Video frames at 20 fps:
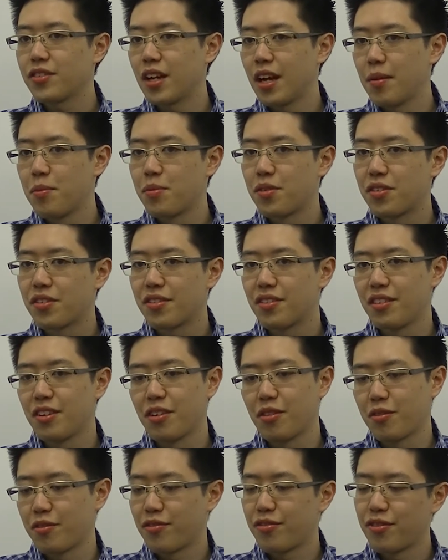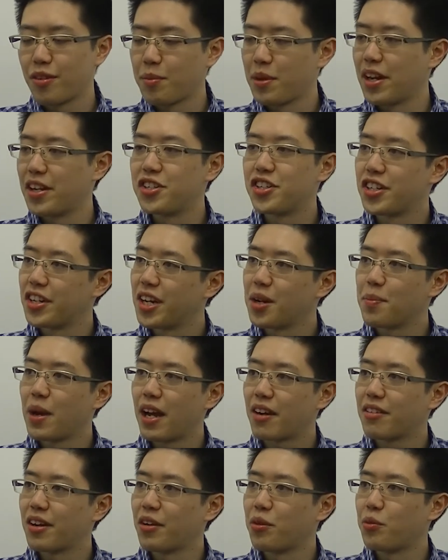times, from an engineering
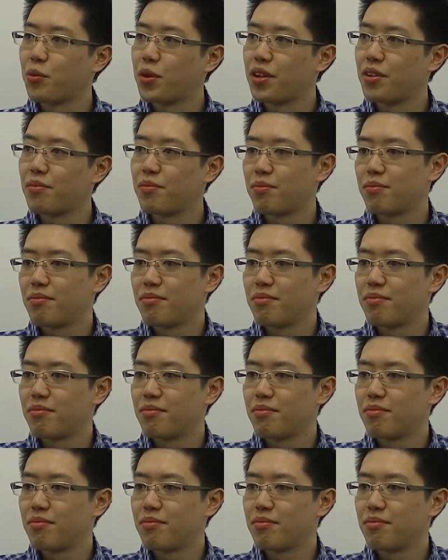background, we